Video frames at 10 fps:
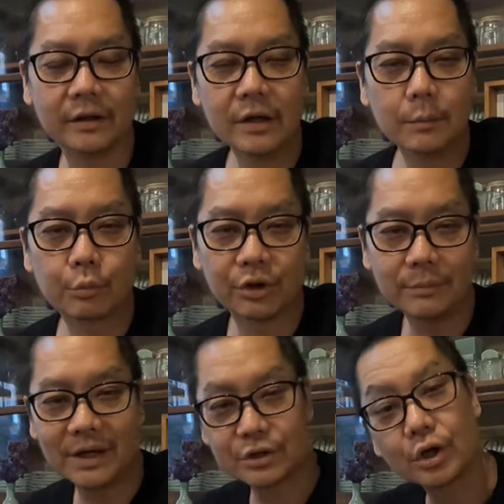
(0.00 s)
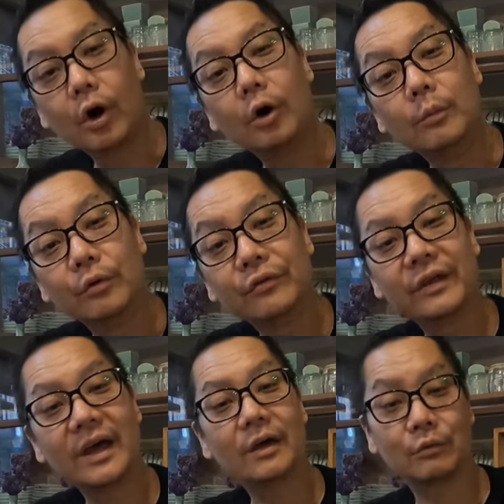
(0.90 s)
and pretty much almost
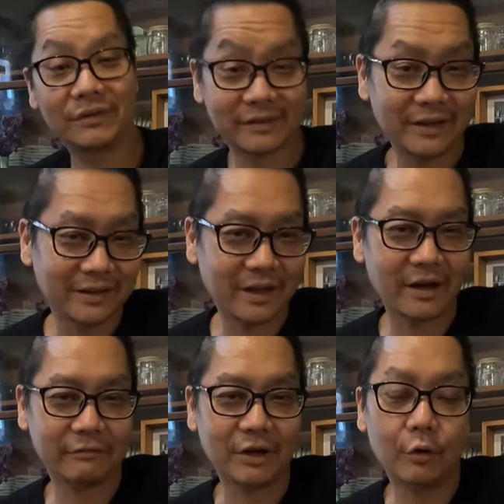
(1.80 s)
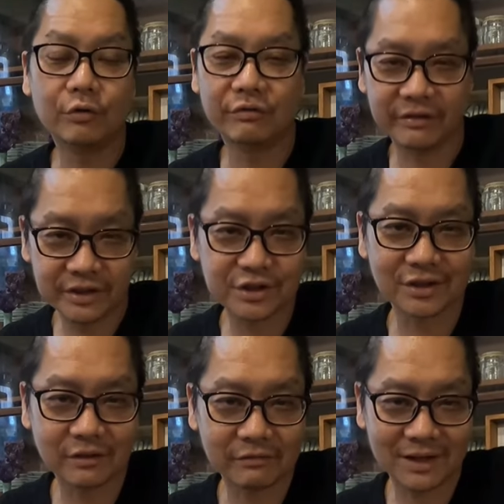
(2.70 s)
every state have their own
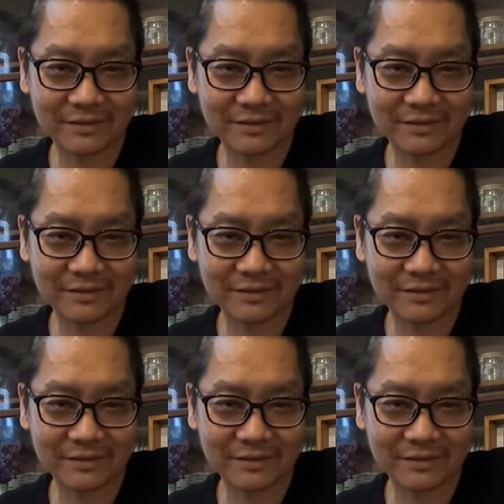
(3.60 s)
version of